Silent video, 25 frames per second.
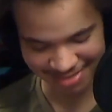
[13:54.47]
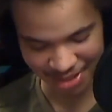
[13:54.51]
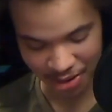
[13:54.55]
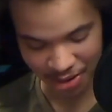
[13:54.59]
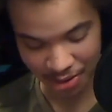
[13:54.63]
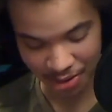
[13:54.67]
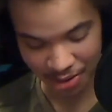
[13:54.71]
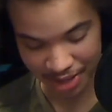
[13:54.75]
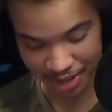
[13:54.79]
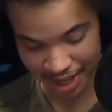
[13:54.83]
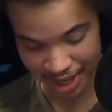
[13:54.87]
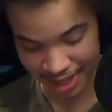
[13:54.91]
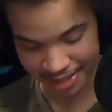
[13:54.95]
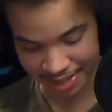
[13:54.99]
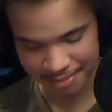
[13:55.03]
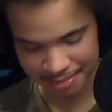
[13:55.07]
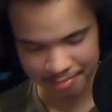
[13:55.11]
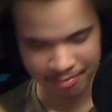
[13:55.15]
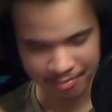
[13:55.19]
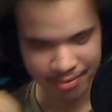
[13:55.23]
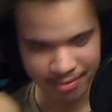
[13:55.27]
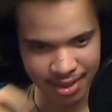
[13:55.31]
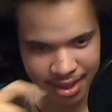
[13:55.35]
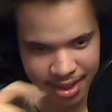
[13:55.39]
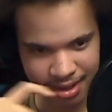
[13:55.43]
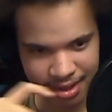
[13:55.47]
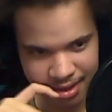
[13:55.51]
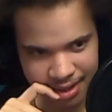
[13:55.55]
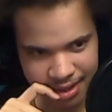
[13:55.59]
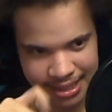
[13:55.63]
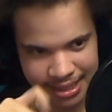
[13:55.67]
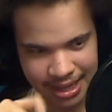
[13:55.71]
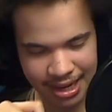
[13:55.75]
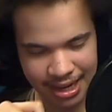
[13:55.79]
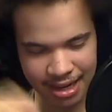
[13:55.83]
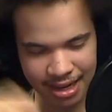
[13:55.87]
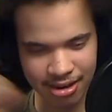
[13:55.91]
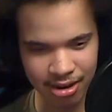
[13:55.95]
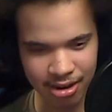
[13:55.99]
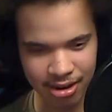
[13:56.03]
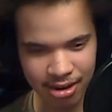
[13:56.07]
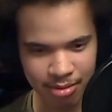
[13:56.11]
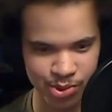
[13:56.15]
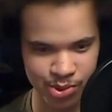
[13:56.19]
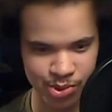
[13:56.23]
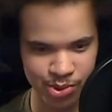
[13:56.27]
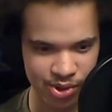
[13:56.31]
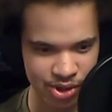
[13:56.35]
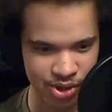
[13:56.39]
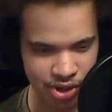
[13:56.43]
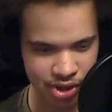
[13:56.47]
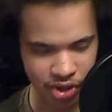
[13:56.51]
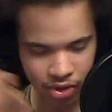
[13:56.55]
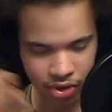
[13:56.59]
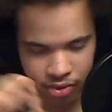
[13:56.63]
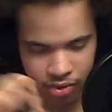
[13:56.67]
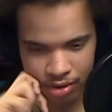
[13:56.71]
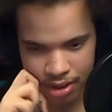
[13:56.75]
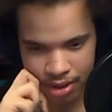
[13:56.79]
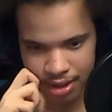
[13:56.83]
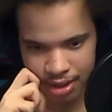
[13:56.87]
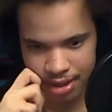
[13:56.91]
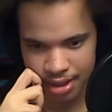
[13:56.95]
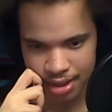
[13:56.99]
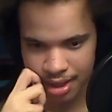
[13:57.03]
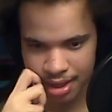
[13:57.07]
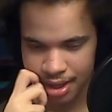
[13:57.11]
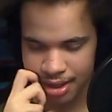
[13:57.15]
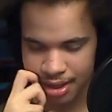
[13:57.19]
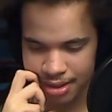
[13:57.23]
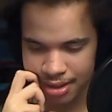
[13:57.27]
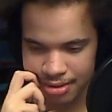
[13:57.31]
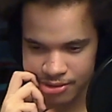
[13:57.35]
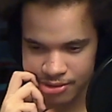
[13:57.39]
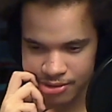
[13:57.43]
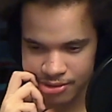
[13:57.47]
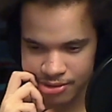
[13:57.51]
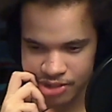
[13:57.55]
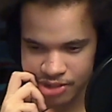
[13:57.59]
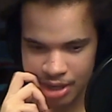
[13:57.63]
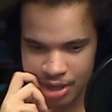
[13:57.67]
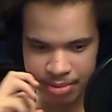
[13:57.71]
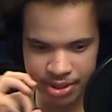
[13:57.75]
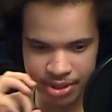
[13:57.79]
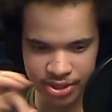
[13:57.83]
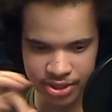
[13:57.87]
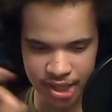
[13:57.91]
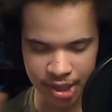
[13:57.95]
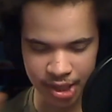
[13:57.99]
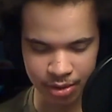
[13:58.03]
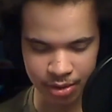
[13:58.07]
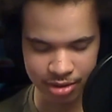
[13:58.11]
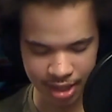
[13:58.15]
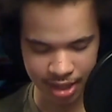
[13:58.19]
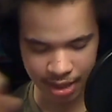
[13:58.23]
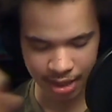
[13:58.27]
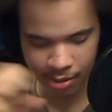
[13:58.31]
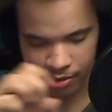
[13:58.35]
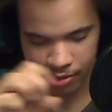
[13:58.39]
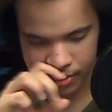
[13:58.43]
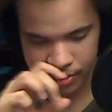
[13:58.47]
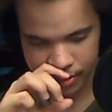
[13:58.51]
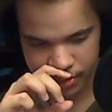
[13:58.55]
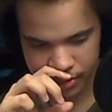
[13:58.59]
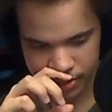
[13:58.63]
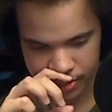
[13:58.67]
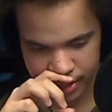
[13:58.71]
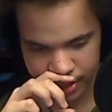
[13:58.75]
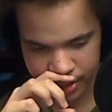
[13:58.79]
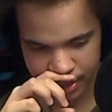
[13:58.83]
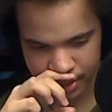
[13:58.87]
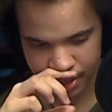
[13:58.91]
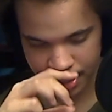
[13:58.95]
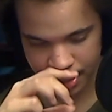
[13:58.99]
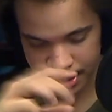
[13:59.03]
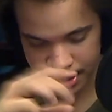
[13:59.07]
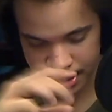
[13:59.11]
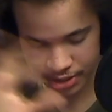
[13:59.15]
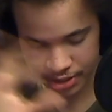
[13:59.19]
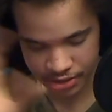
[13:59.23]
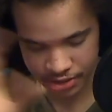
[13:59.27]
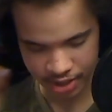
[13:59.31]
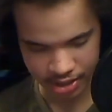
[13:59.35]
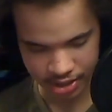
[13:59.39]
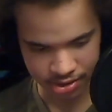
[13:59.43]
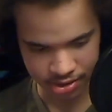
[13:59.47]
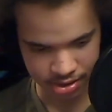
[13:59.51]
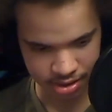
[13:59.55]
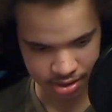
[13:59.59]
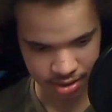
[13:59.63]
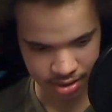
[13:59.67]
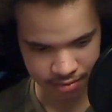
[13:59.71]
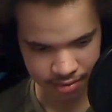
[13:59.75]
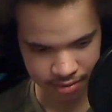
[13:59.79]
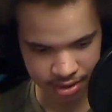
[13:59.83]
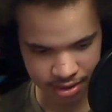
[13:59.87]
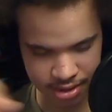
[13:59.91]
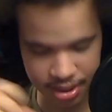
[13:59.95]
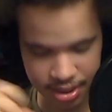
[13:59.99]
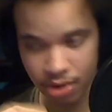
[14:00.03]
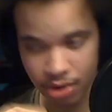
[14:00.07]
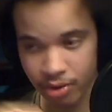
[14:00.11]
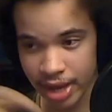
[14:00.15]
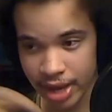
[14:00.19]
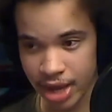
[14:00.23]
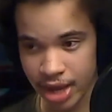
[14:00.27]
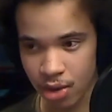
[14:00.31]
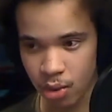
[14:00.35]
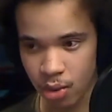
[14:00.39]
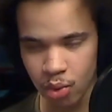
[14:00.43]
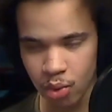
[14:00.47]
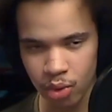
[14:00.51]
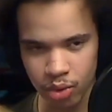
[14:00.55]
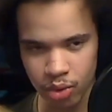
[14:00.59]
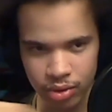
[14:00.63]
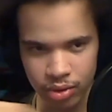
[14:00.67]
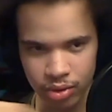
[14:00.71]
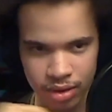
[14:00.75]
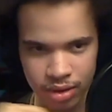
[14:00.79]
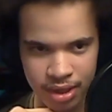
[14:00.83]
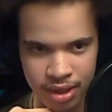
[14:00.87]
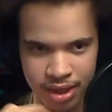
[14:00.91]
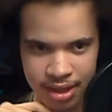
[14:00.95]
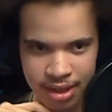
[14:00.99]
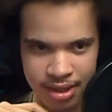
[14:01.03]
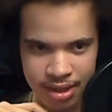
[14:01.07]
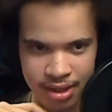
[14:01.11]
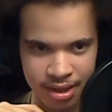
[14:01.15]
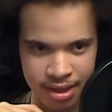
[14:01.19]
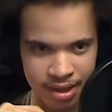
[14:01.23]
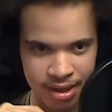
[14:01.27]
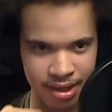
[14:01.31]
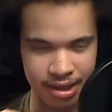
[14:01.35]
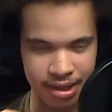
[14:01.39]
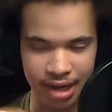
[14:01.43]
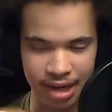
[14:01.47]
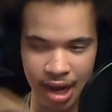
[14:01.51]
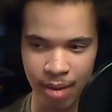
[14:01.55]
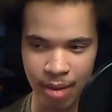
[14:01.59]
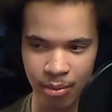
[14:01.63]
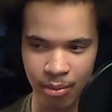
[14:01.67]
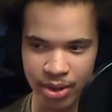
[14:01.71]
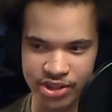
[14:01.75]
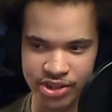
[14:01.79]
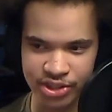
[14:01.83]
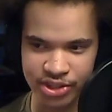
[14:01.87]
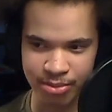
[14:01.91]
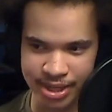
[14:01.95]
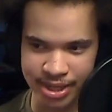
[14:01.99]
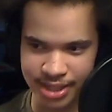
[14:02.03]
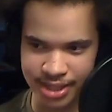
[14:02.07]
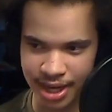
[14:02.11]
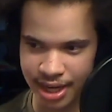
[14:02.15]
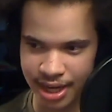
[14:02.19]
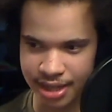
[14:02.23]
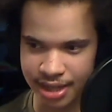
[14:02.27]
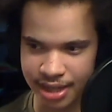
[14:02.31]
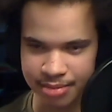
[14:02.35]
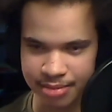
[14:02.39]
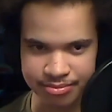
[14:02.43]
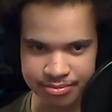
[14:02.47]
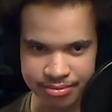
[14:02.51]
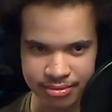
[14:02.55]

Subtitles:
Okay. Then I come to, a Japanese English language exchange server. It's like, okay, cool. Now I'm wasting my time